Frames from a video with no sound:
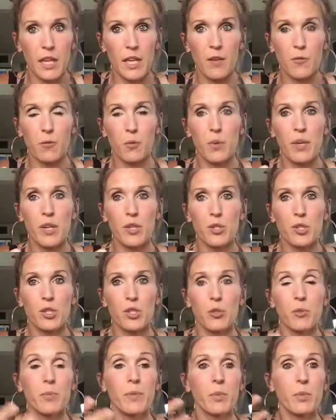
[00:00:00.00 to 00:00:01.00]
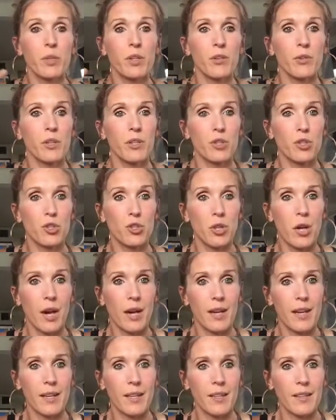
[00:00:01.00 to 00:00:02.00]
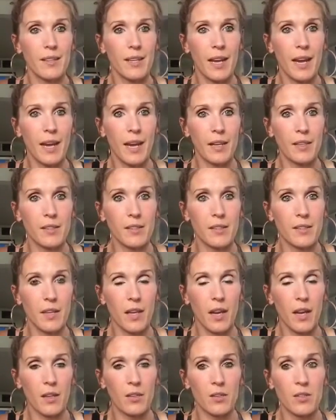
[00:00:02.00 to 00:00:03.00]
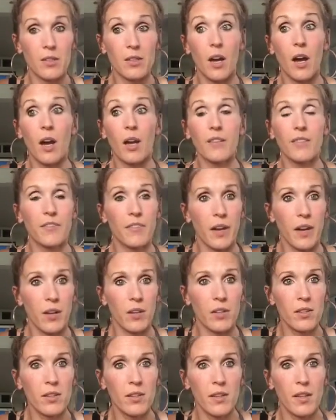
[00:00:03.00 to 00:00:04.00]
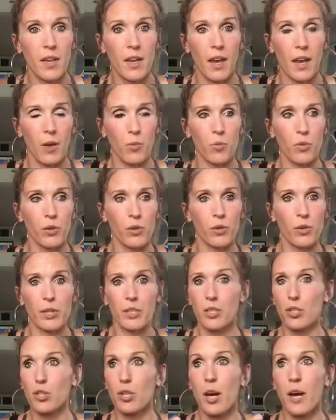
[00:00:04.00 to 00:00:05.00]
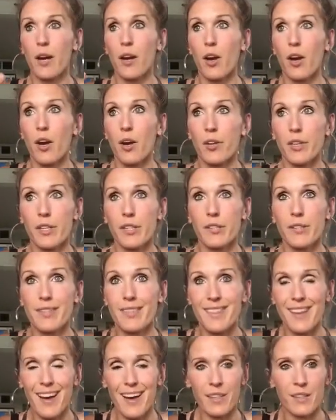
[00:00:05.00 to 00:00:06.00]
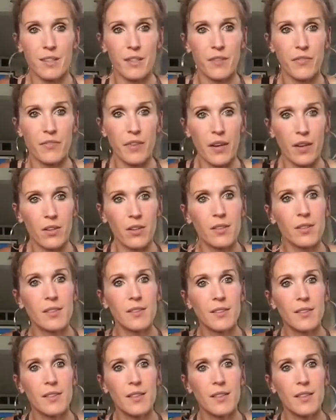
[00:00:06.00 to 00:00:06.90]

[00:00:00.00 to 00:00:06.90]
If we assume that we're going to try and not fail, and we're going to try our hardest not to fail,